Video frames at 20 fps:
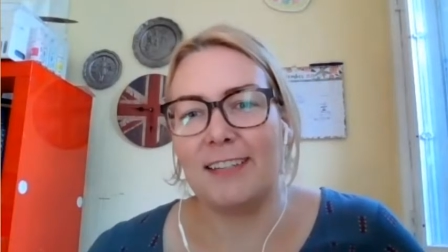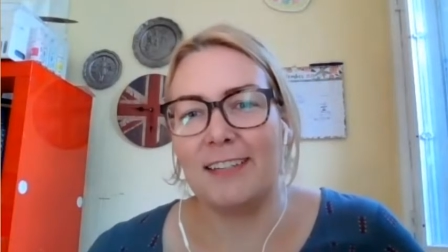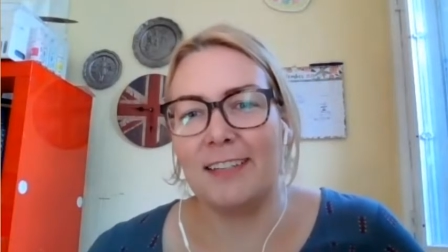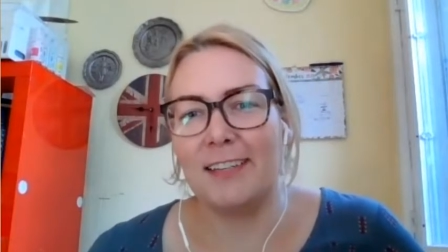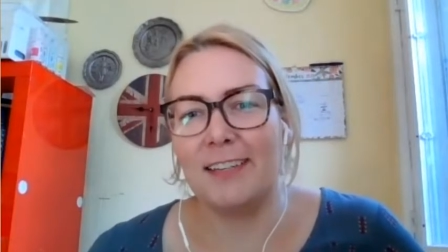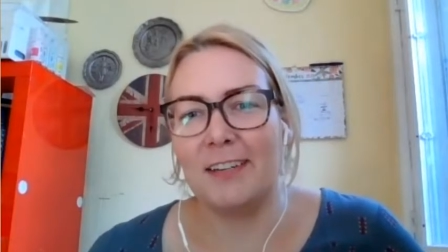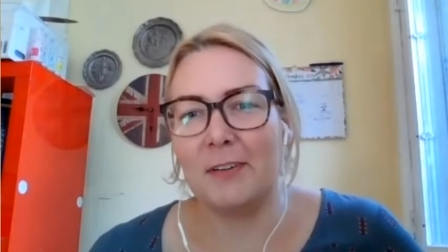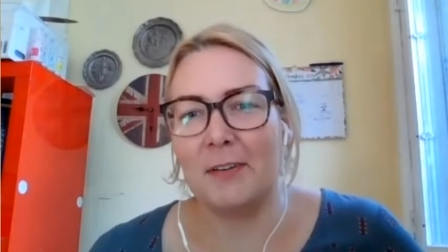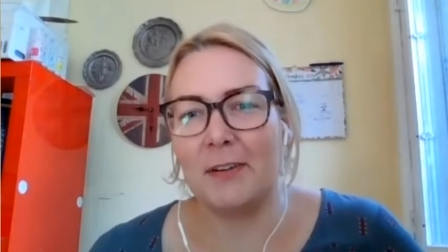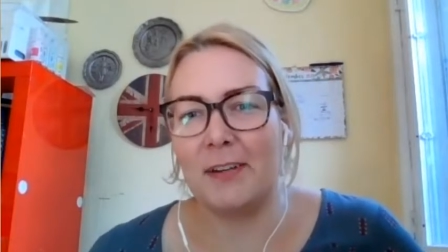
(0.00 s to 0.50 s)

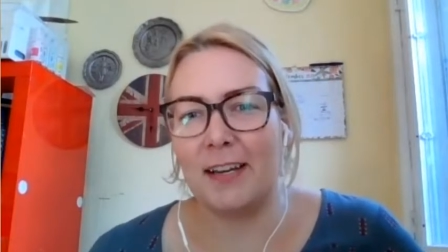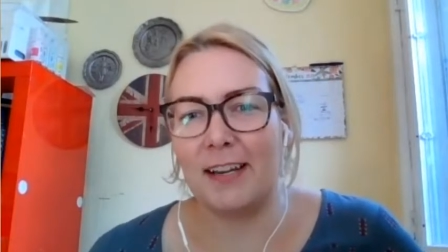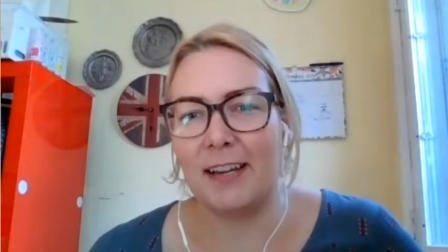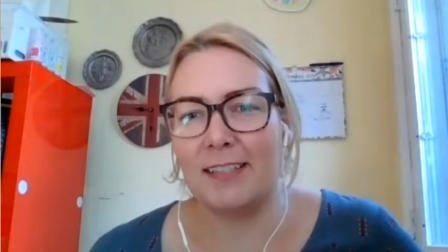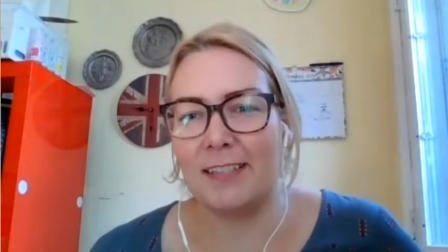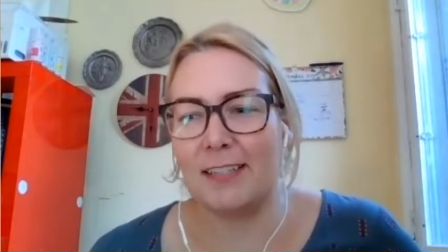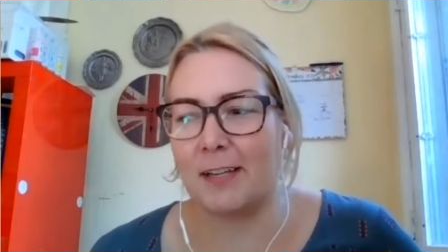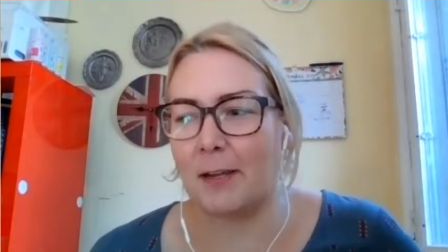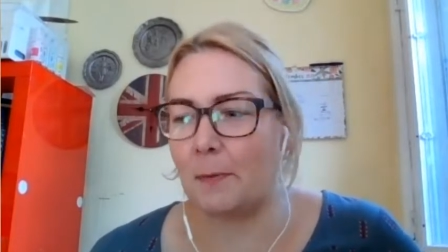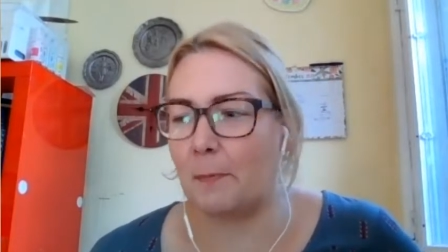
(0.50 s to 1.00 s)
It
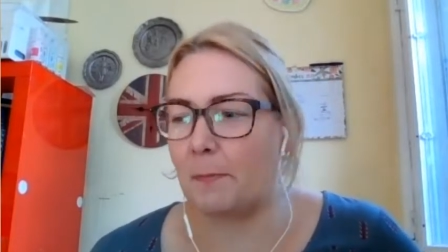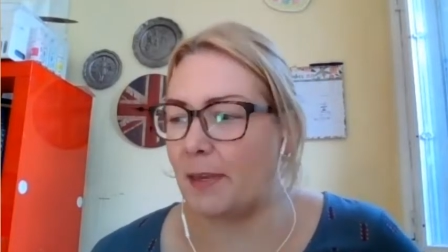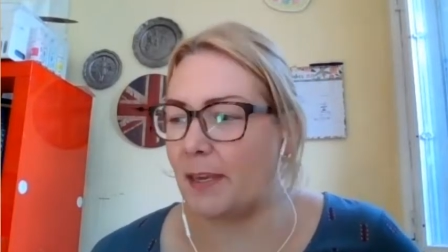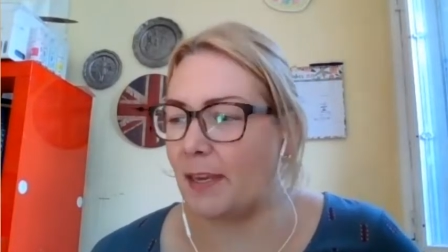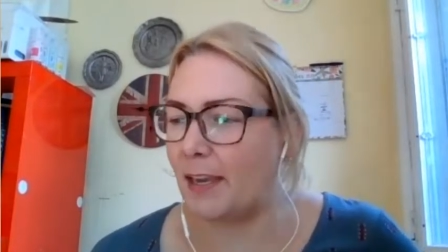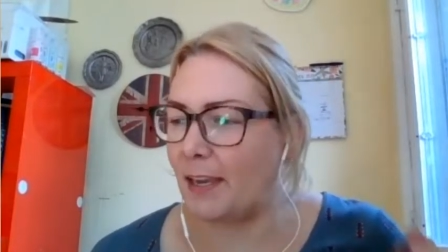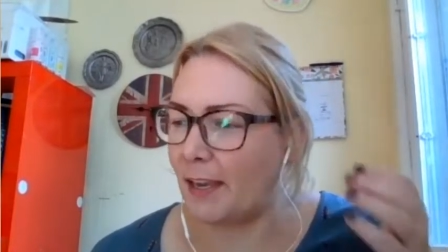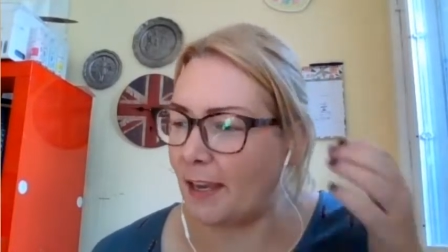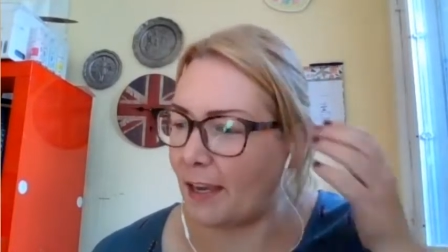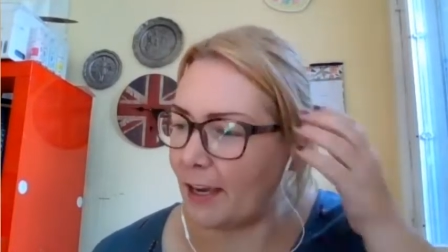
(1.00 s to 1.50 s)
ended up
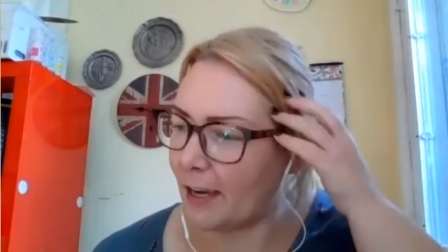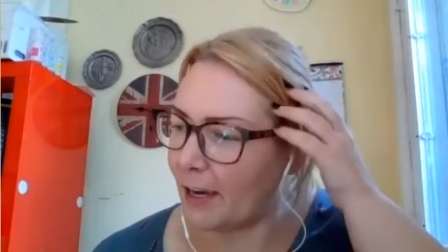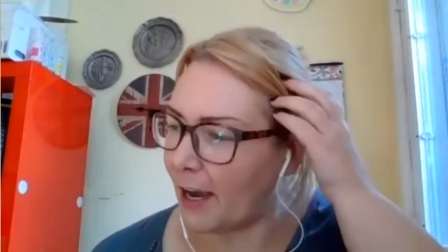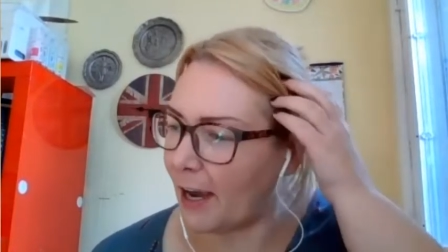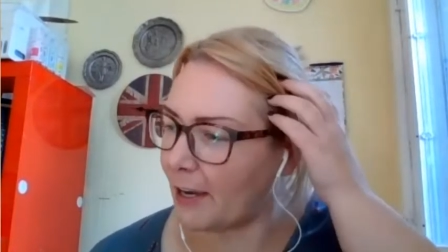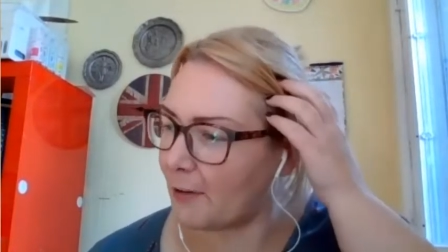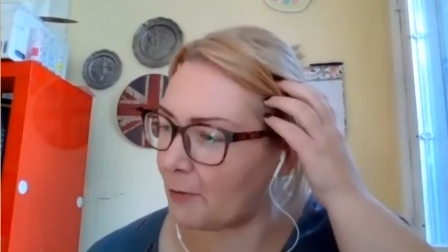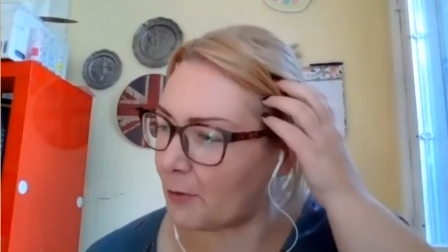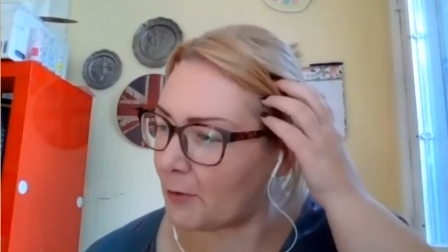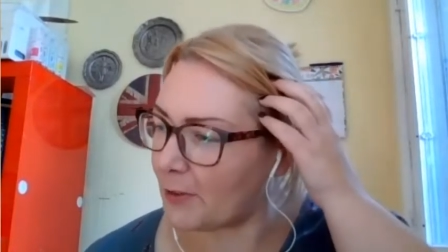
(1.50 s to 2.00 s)
being, I
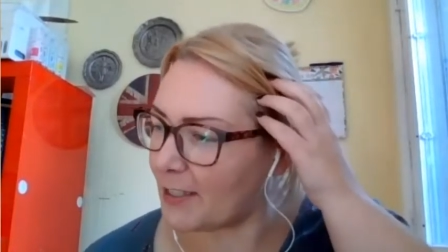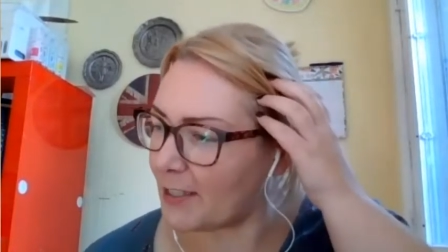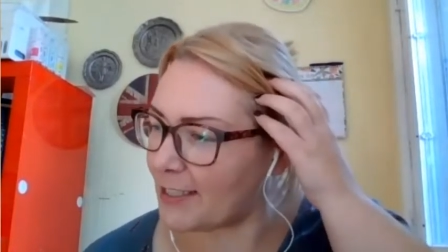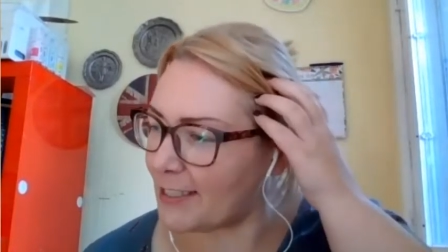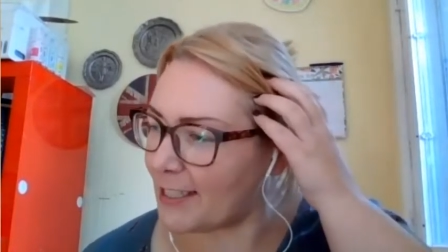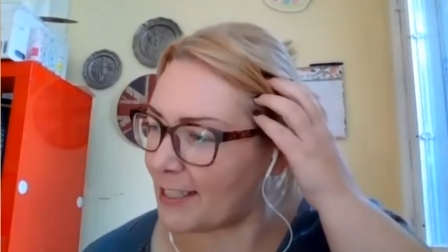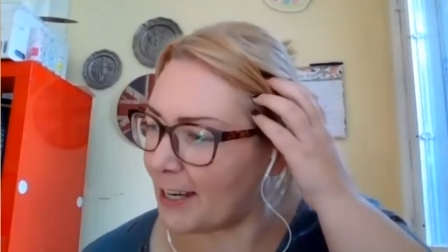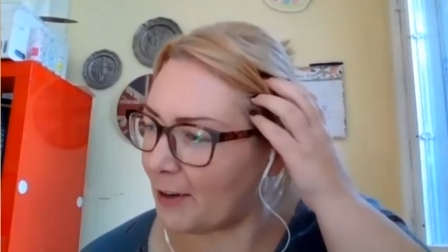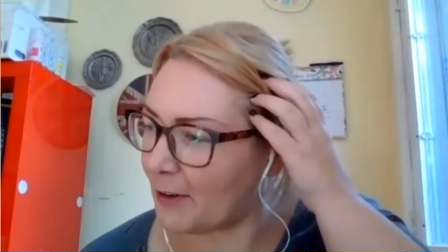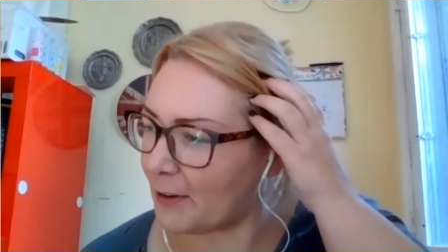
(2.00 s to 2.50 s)
wrote this
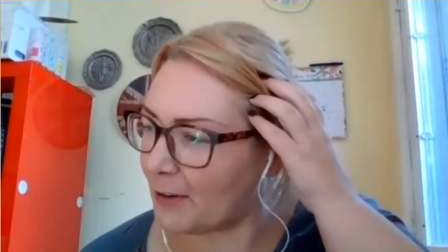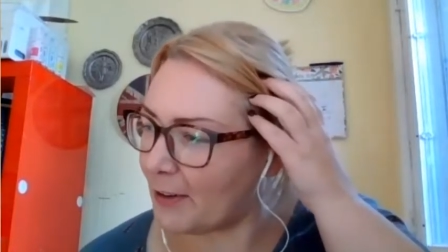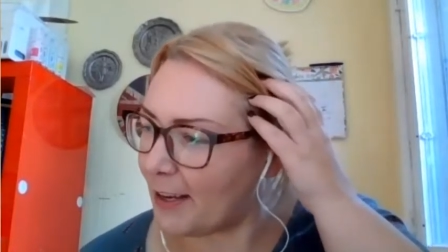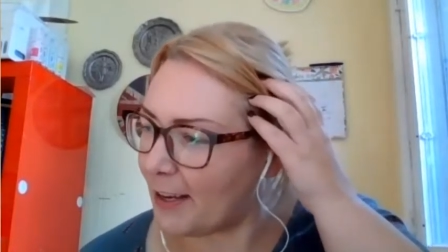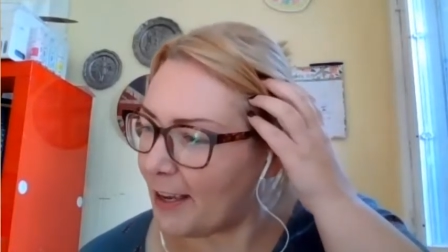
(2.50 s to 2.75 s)
down,